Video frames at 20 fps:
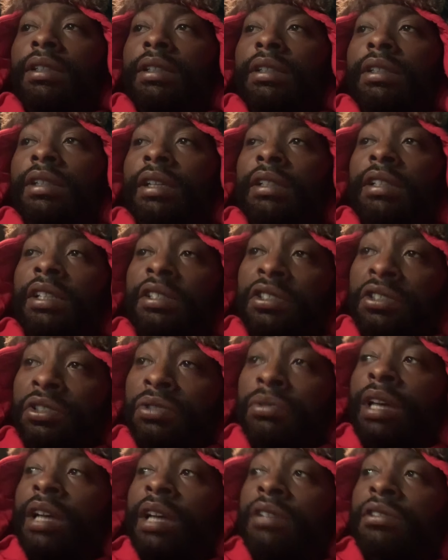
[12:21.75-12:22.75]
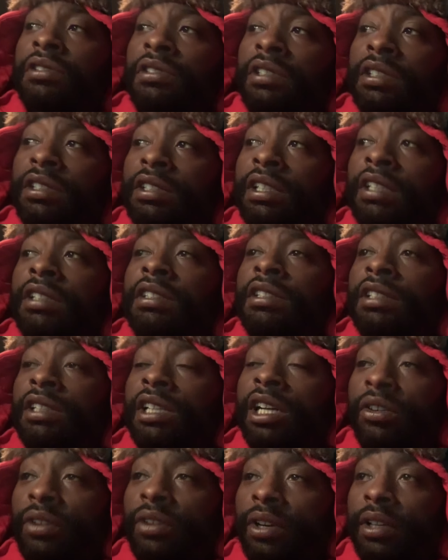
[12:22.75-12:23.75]
and this is 2016 to
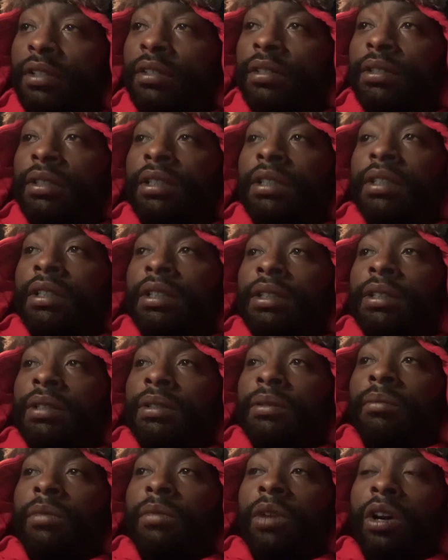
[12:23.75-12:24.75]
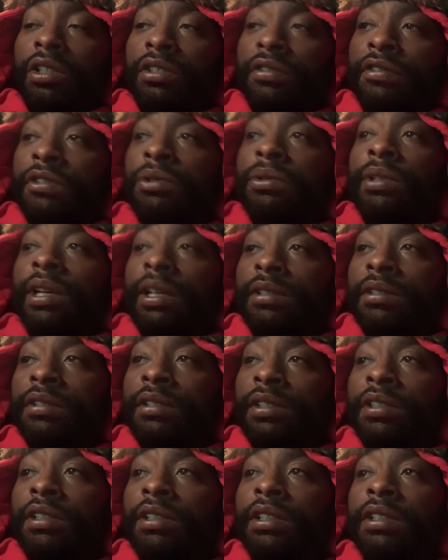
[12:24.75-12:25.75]
current, March of
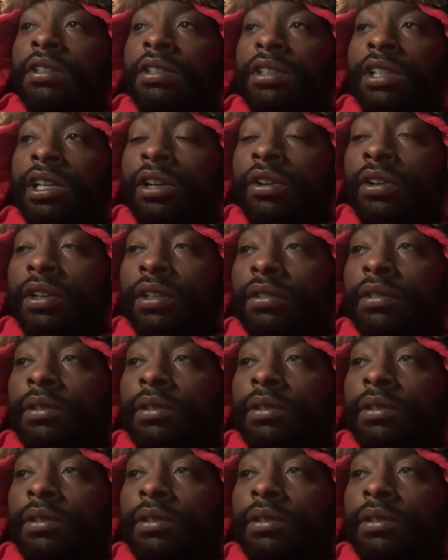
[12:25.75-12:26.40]
2016 to current.